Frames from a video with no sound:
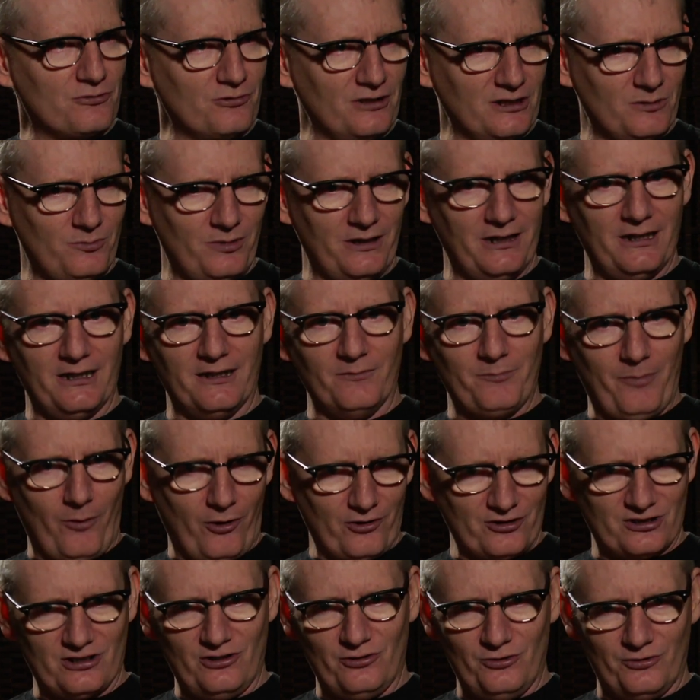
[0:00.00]
really big,
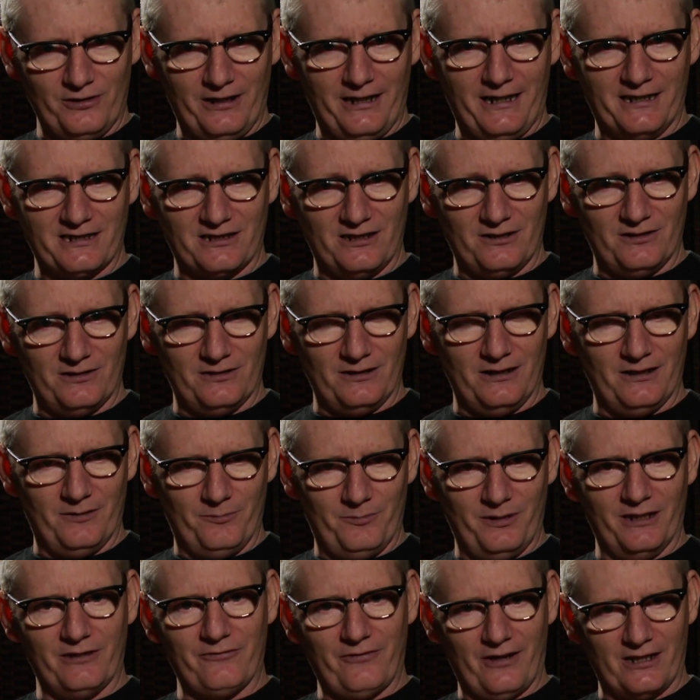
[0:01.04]
Barcelona has a
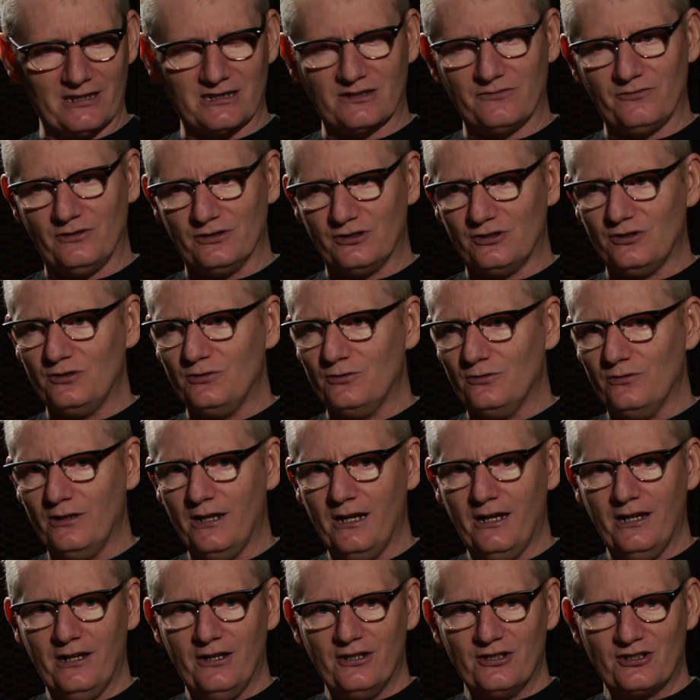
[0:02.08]
big festival too.
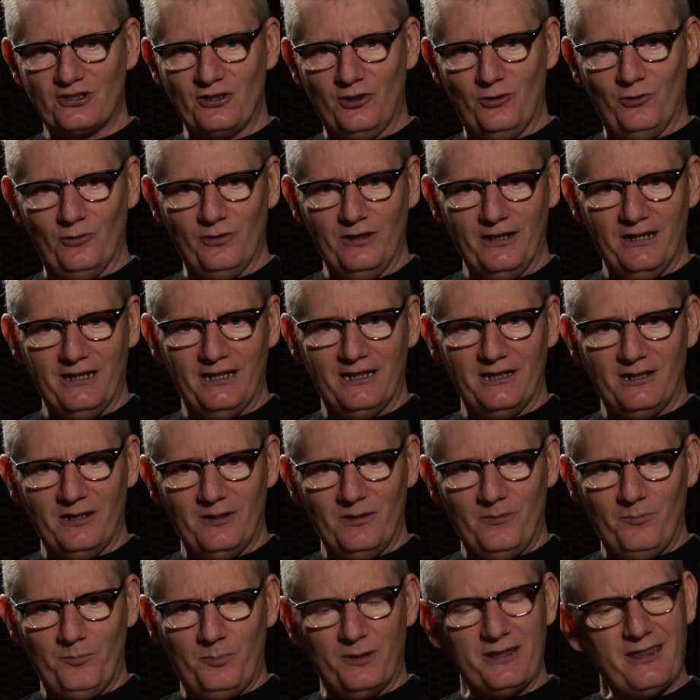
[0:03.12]
So,
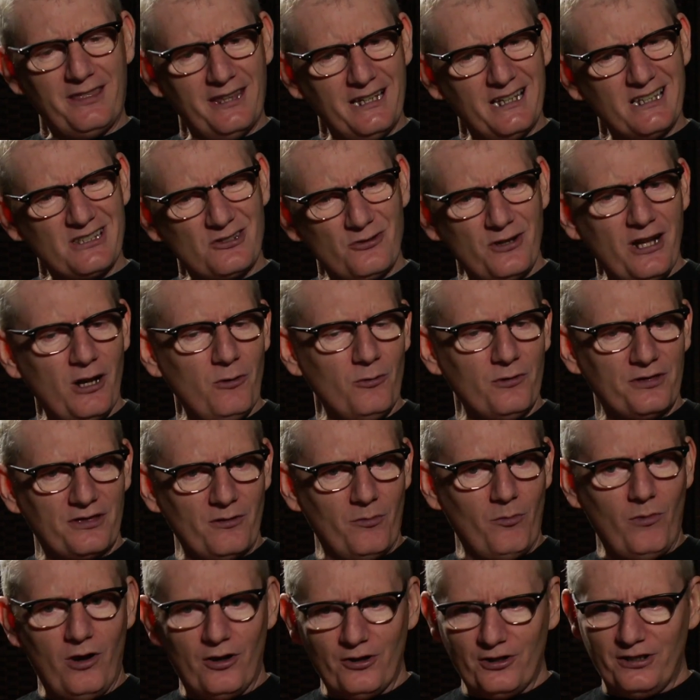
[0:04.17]
but the thing is, so now with the
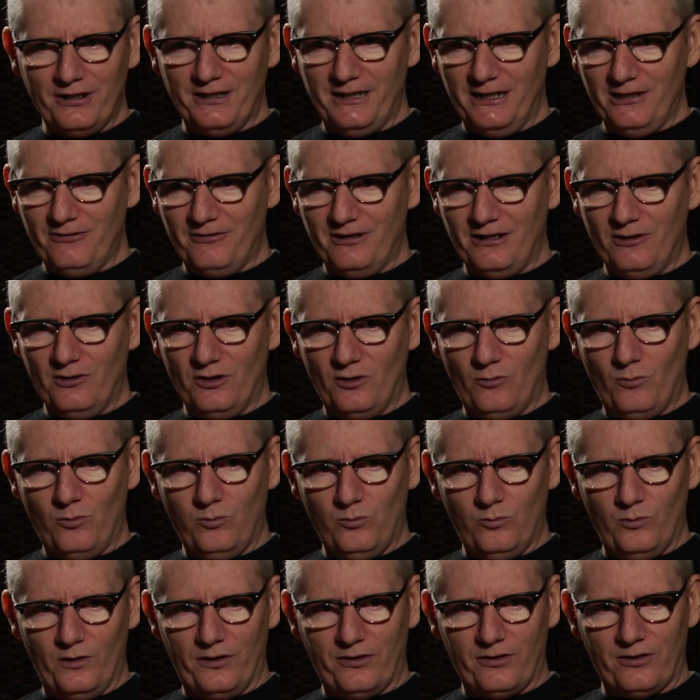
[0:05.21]
modern era,
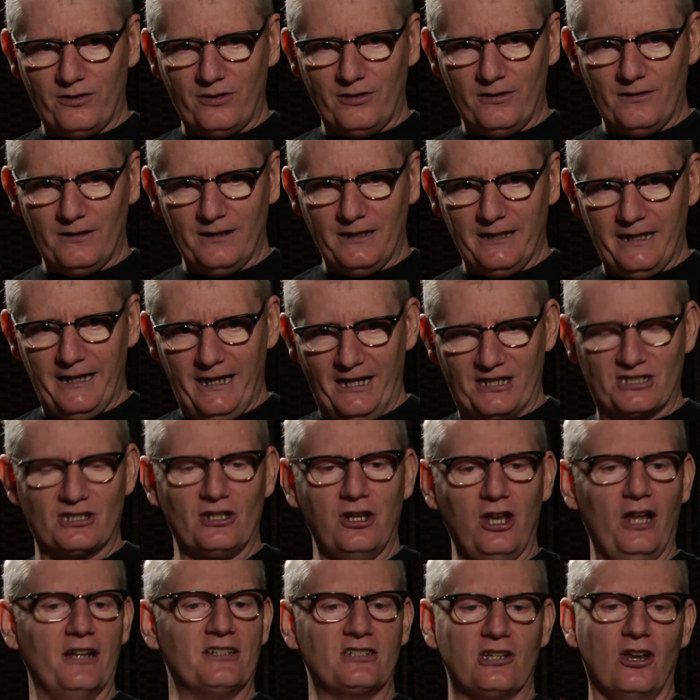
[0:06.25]

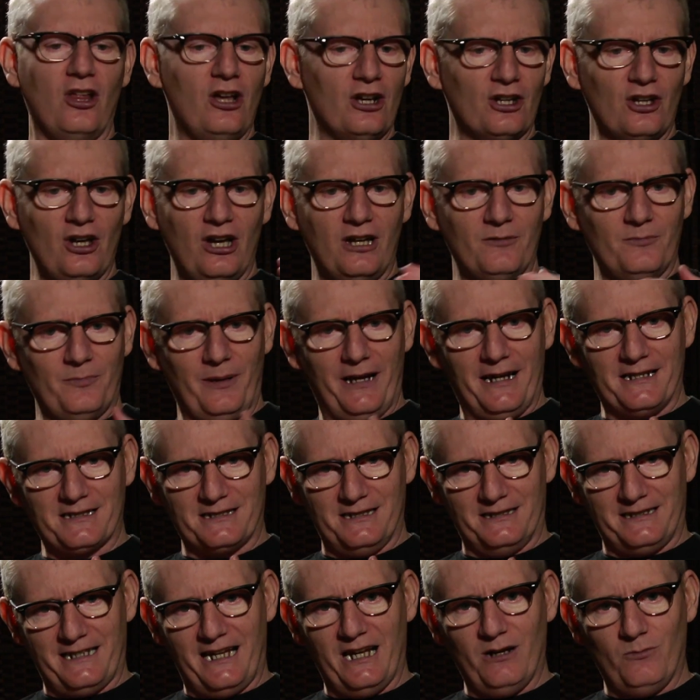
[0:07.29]
it's long gone past
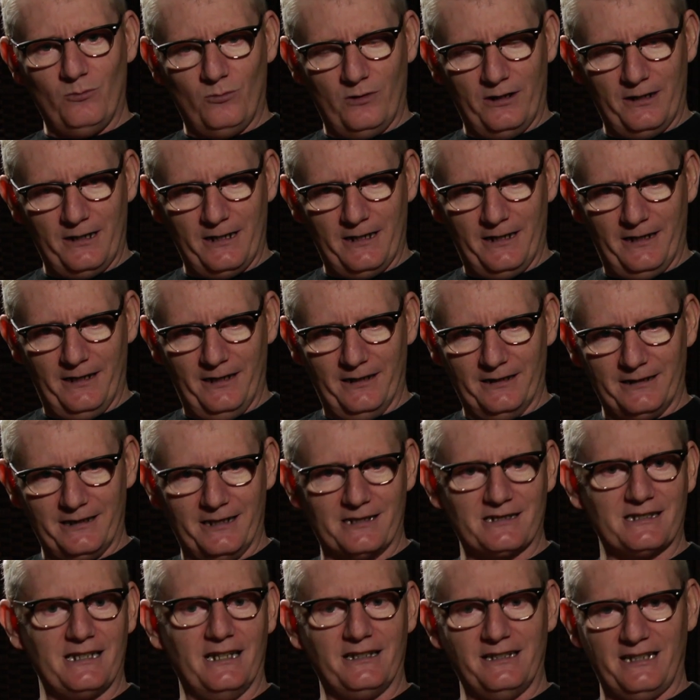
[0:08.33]
the time when
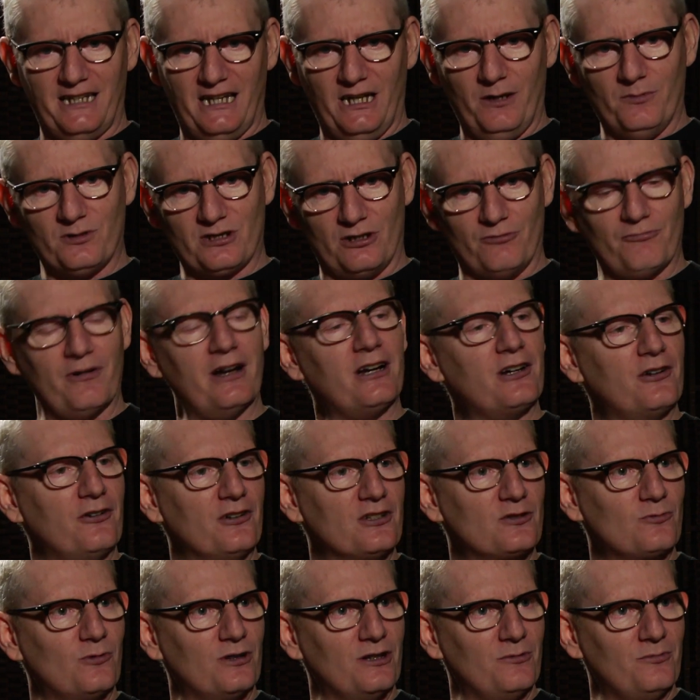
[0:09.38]
cassette tapes and
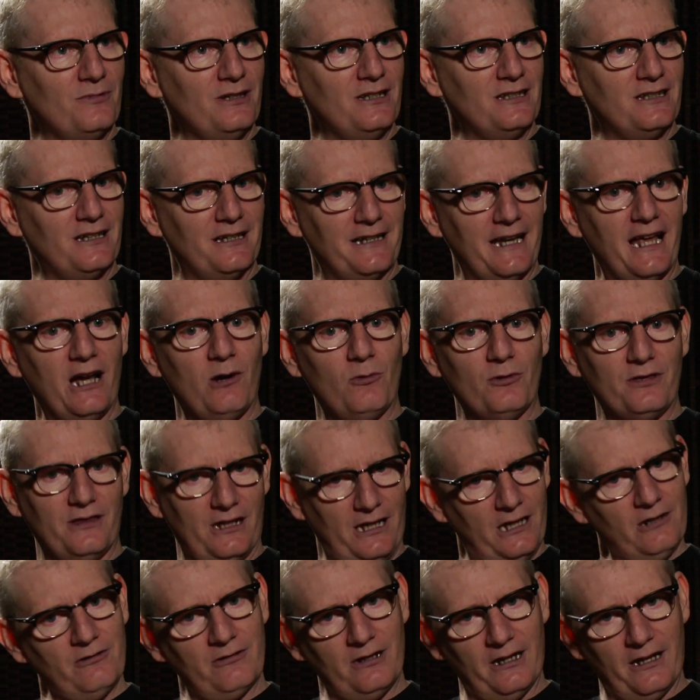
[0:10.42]
records were the media. Now with the
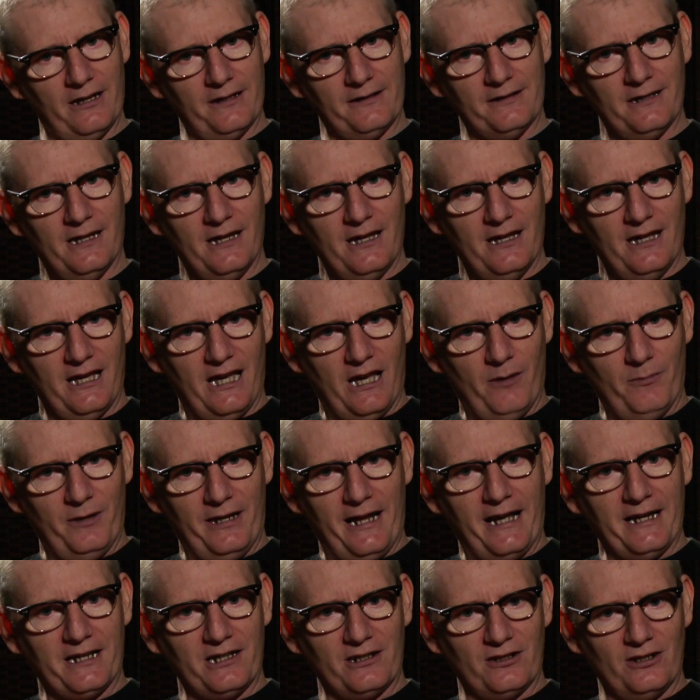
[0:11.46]
internet, I mean,
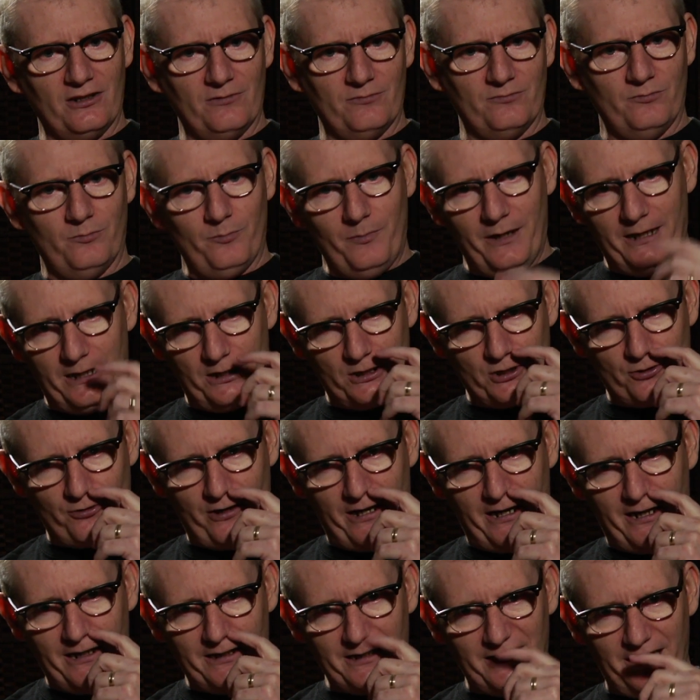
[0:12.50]
I can make a
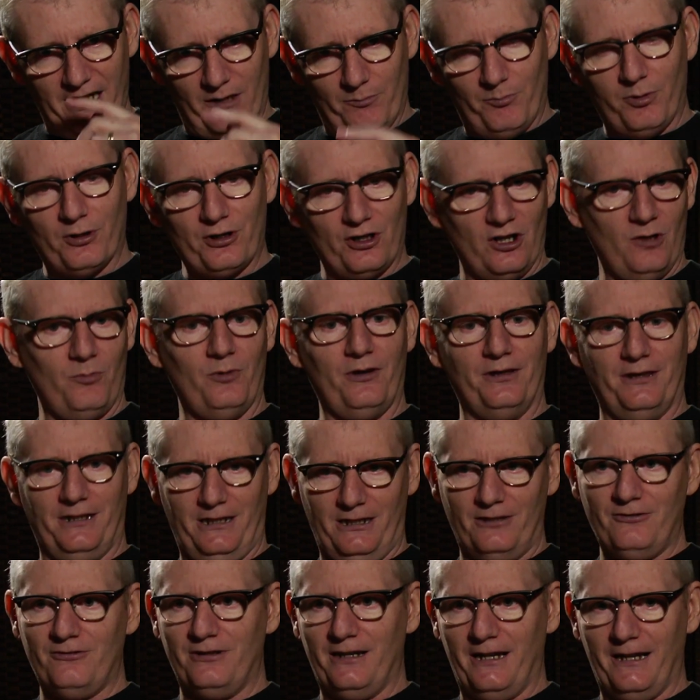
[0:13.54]
track and put it up on the
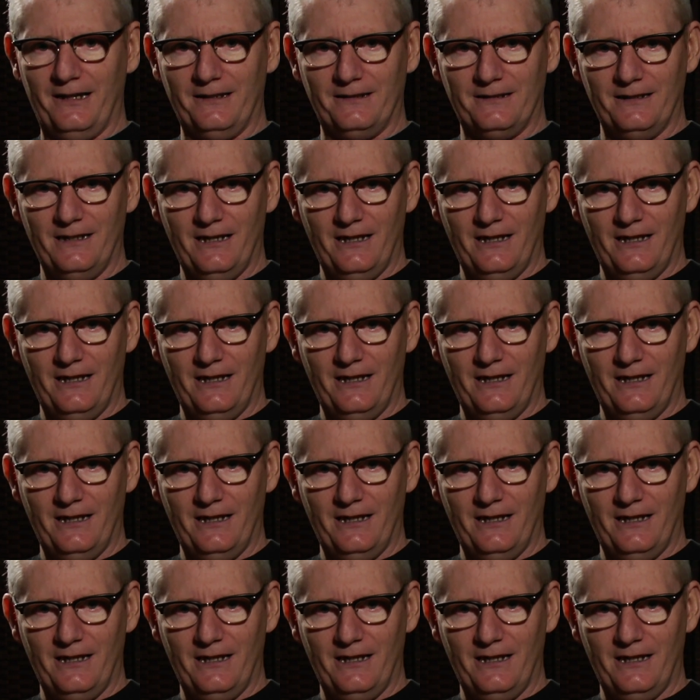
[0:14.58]
internet